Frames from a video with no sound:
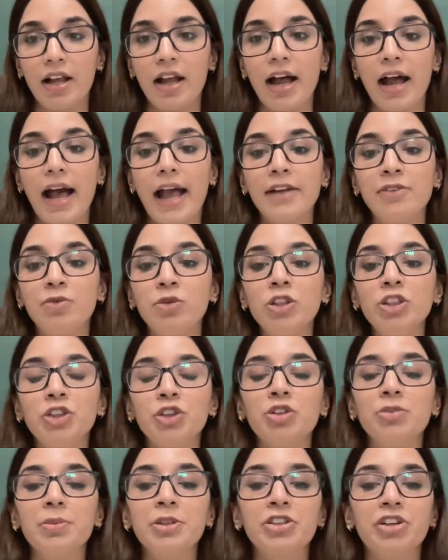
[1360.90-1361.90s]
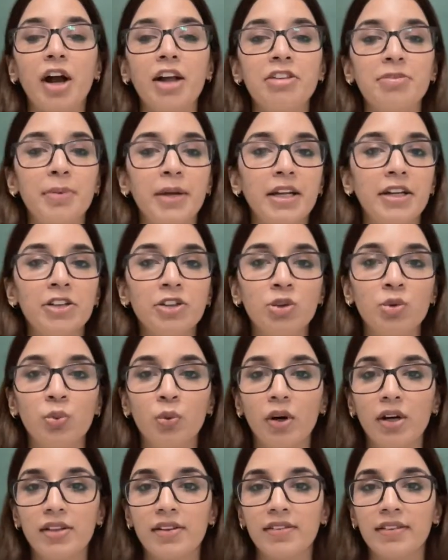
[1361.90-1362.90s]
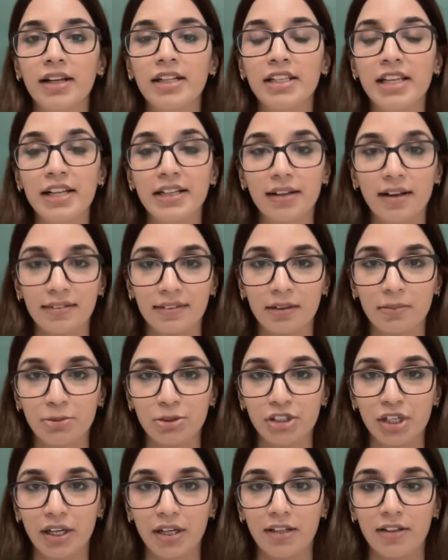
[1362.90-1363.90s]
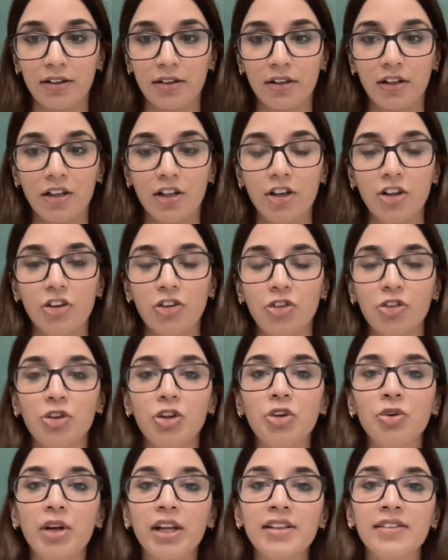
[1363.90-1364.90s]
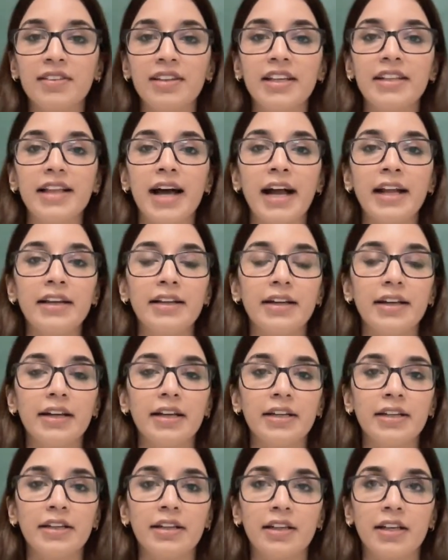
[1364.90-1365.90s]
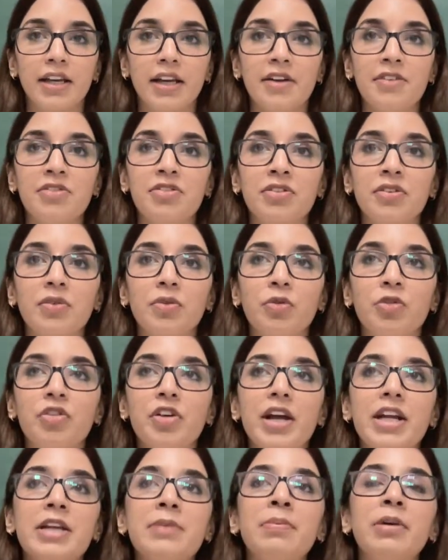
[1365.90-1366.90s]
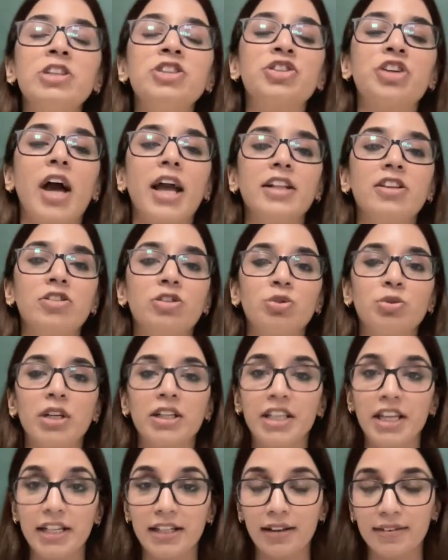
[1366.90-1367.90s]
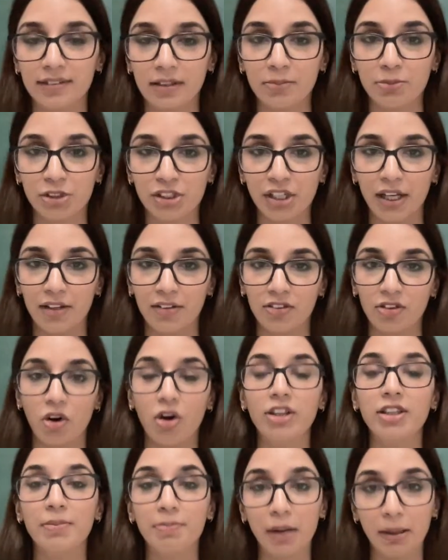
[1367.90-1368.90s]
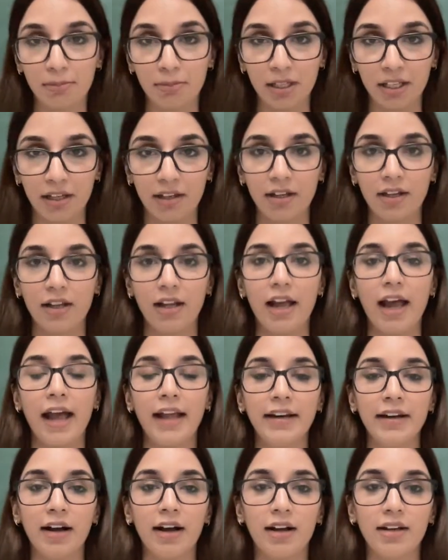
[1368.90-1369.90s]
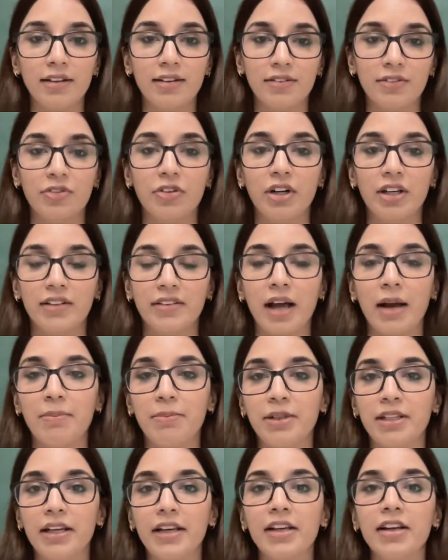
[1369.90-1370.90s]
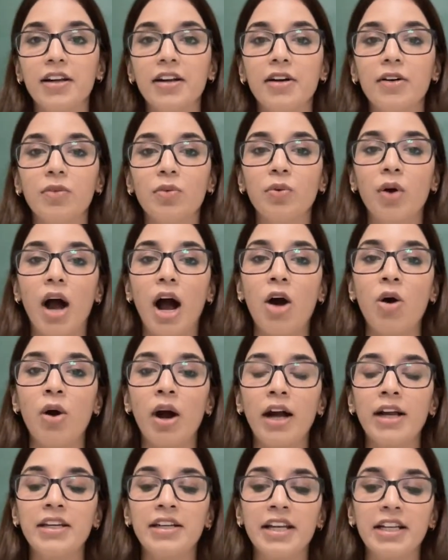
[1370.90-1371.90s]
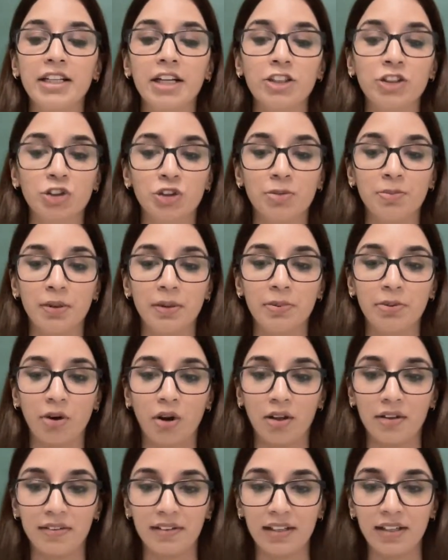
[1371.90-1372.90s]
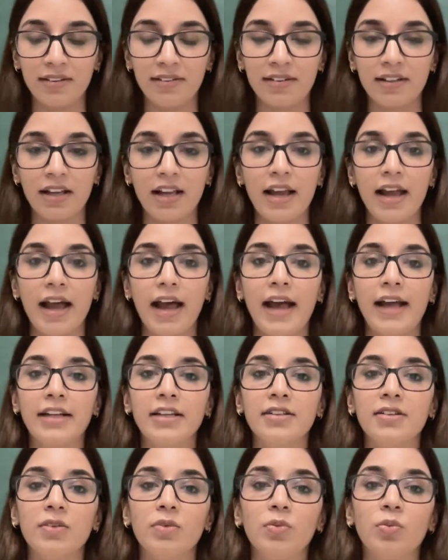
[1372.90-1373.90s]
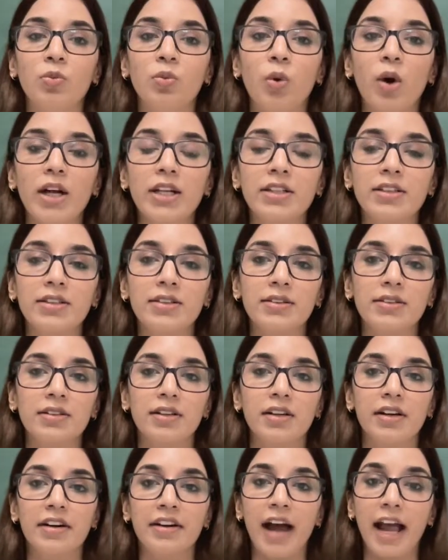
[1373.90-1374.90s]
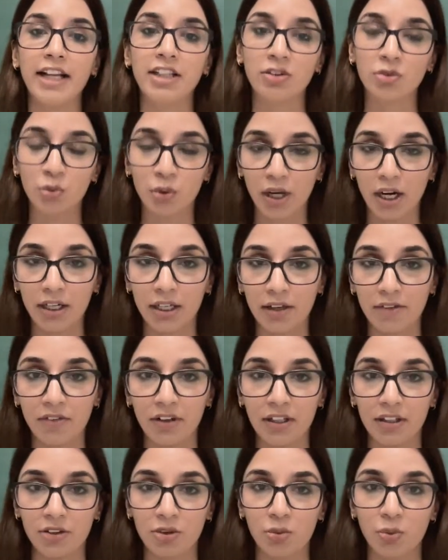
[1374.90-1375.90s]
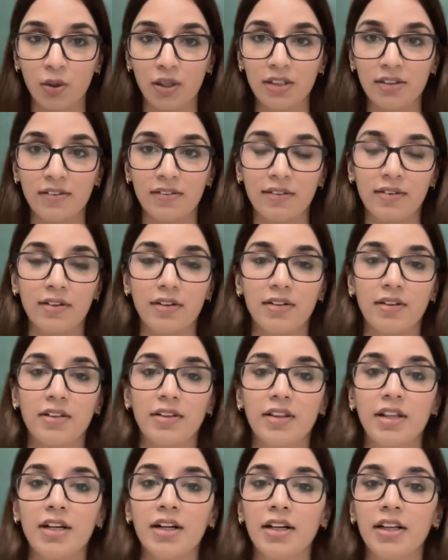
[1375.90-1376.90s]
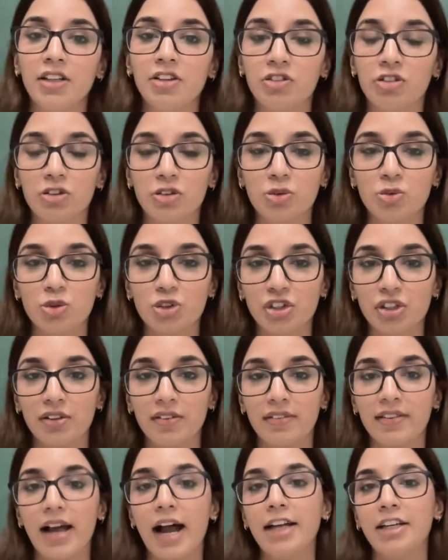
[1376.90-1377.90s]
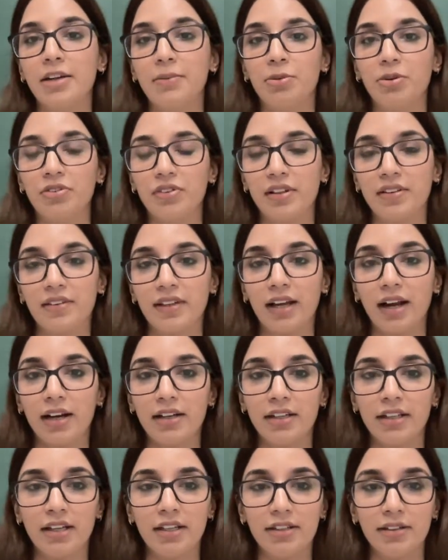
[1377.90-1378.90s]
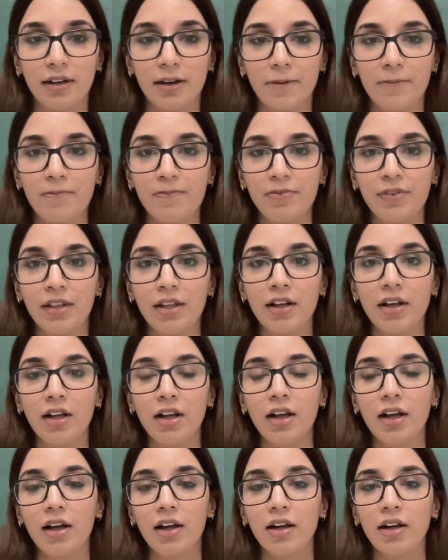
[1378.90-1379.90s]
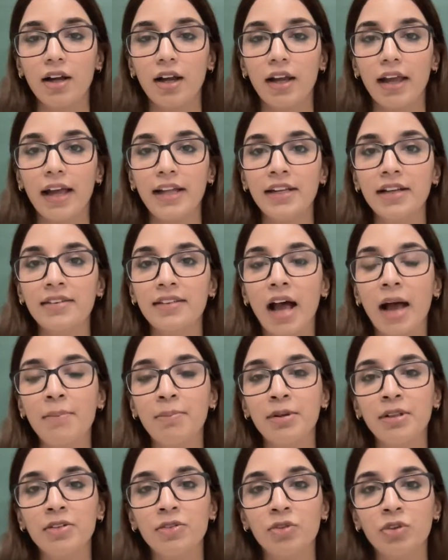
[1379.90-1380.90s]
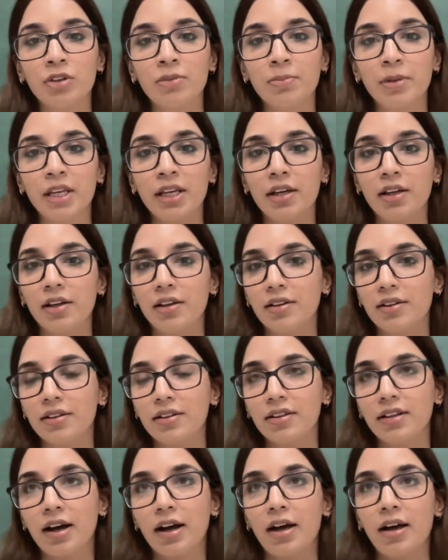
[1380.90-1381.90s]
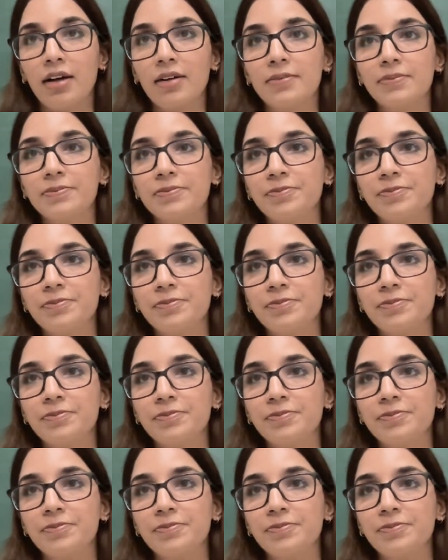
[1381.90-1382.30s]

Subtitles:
And we should be transparent towards the data subject. So you can see that it gives very much rights to the data subjects or the public and us, for example, like how our data should be processed and what rights we are giving towards the institutions that are processing our data. An example would be the